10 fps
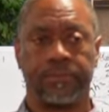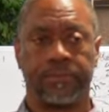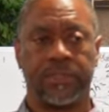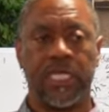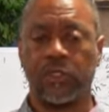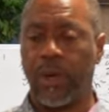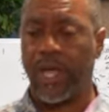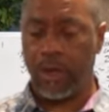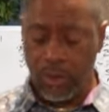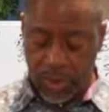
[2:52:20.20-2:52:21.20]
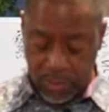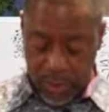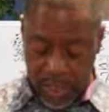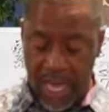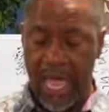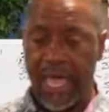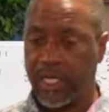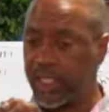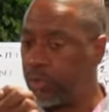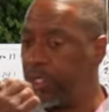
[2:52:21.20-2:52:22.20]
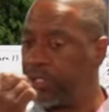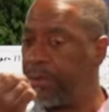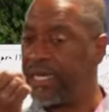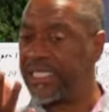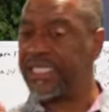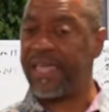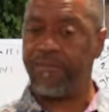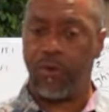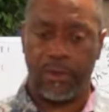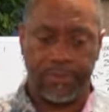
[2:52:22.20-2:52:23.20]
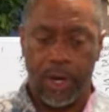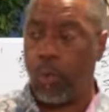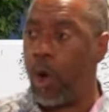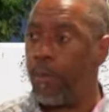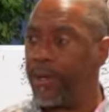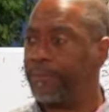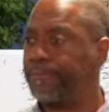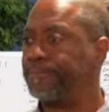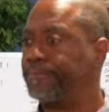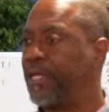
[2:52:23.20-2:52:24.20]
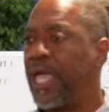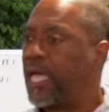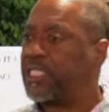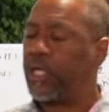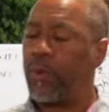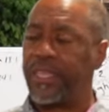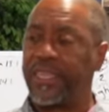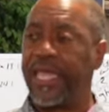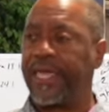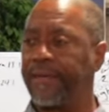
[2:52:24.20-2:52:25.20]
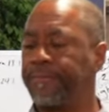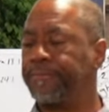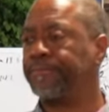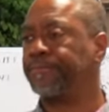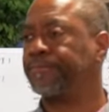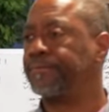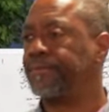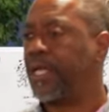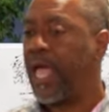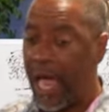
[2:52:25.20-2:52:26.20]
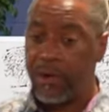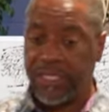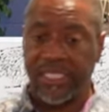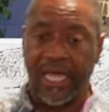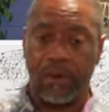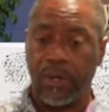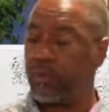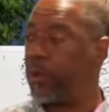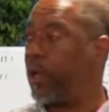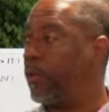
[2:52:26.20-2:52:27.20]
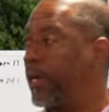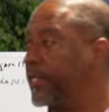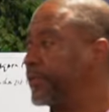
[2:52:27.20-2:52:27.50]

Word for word: That's why Yahushua had a sweet smelling savor, aroma, because he wasn't thinking. I know exactly what his will was.